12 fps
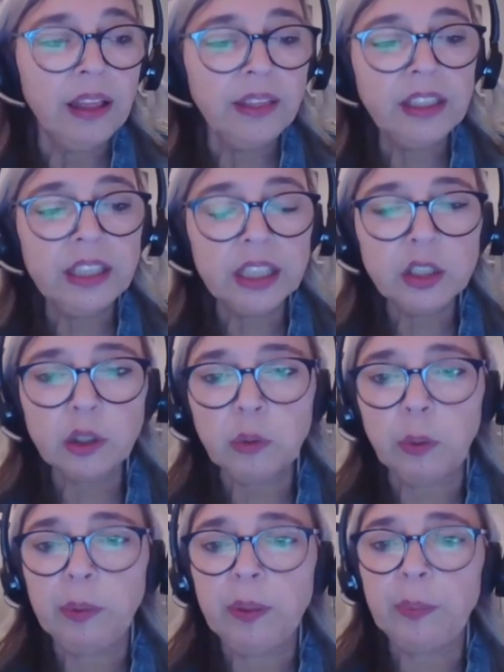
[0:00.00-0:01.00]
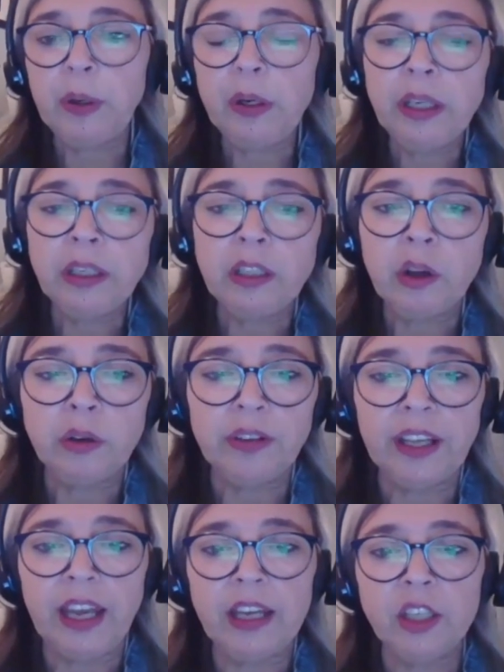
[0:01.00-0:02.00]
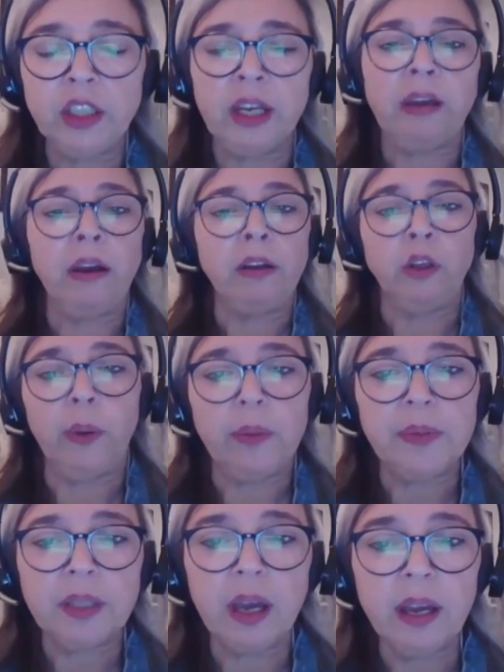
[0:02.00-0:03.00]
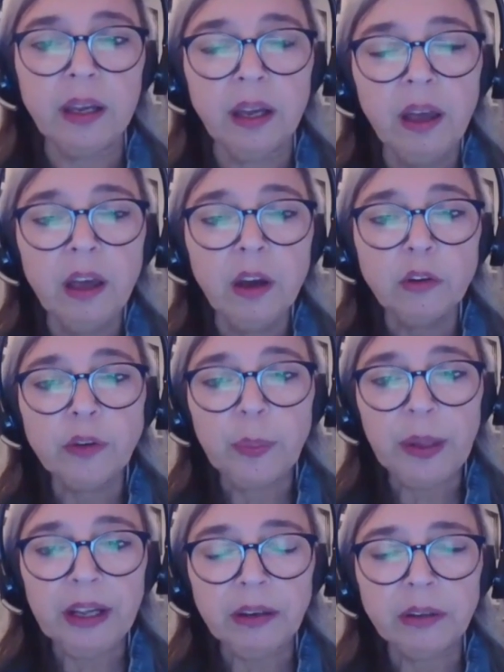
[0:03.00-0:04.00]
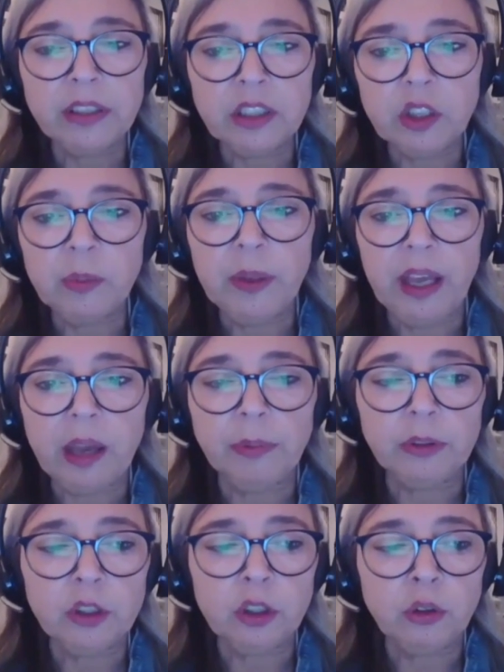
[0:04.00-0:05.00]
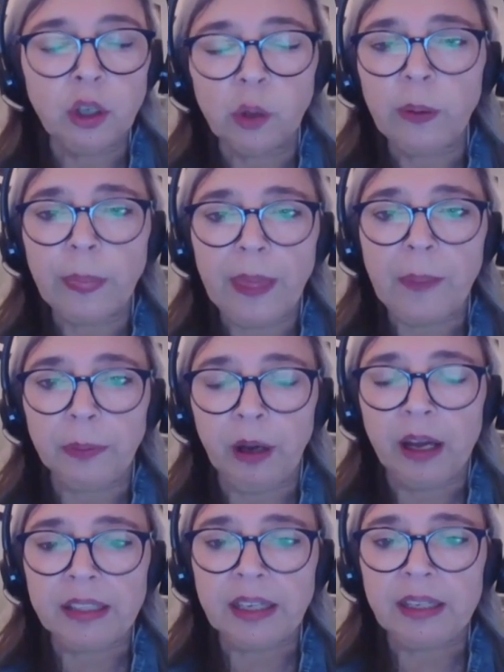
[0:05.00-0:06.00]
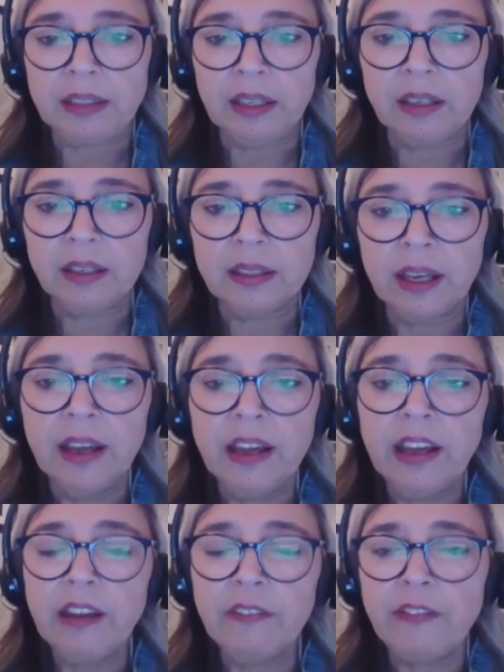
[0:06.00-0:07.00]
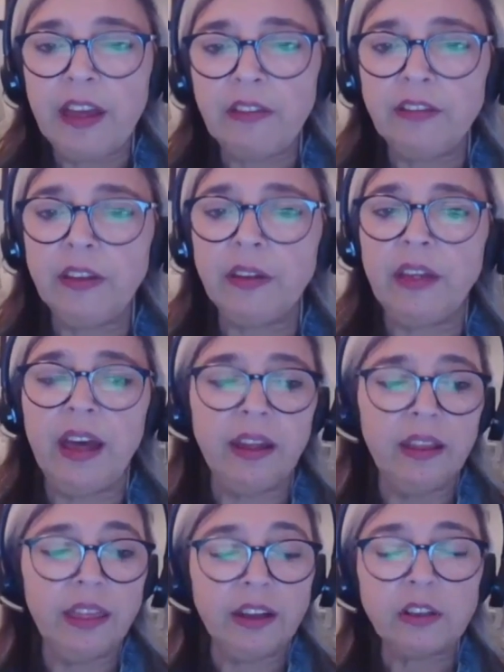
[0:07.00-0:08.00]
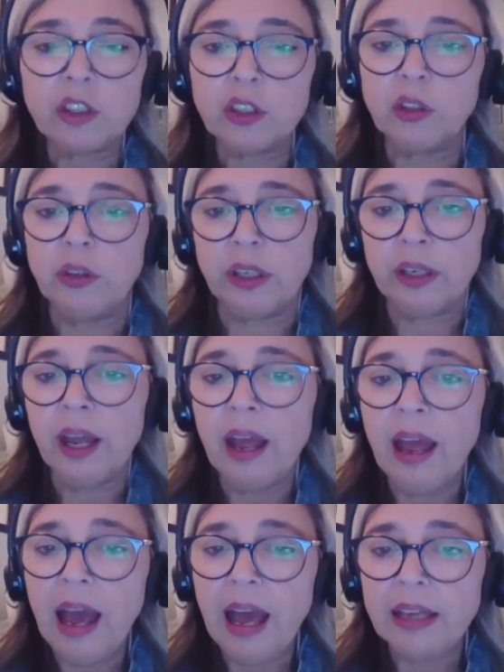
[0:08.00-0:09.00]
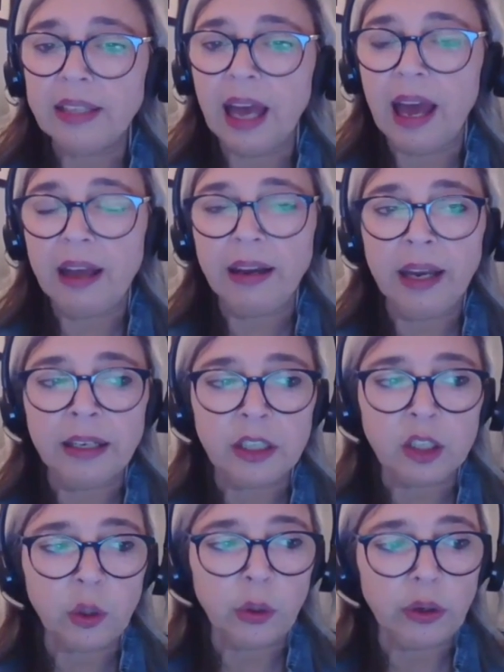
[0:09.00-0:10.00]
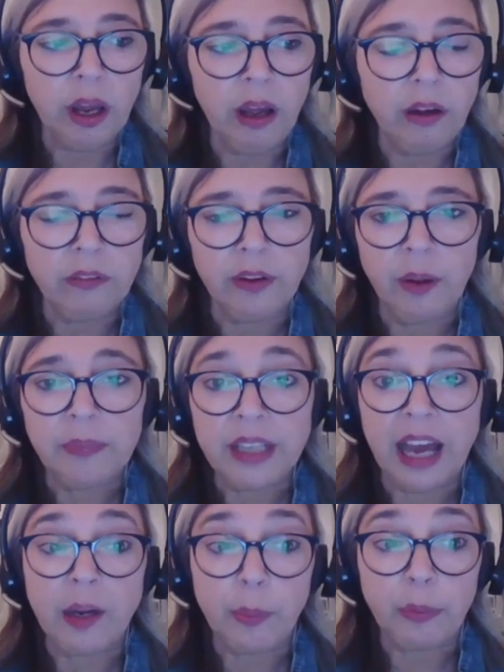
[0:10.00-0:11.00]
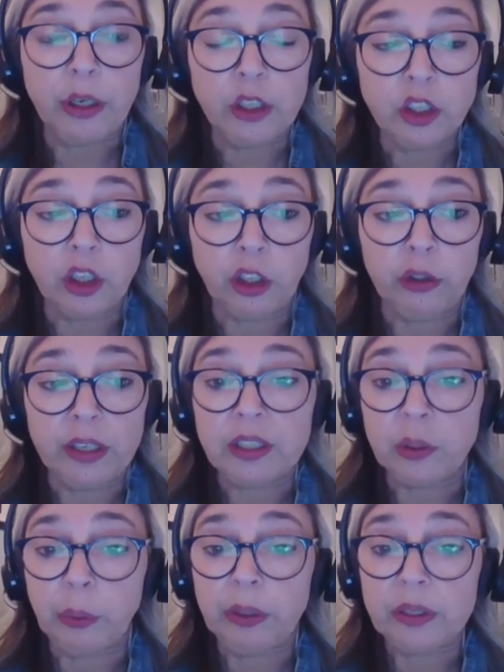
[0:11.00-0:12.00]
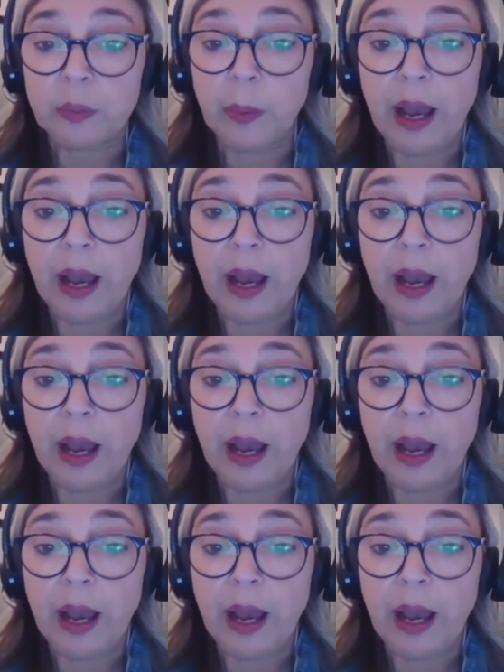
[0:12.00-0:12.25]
The district will be putting a notification out on your website for parents to be able to know what that process is if they feel that their student has had any sort of data breach occur at school as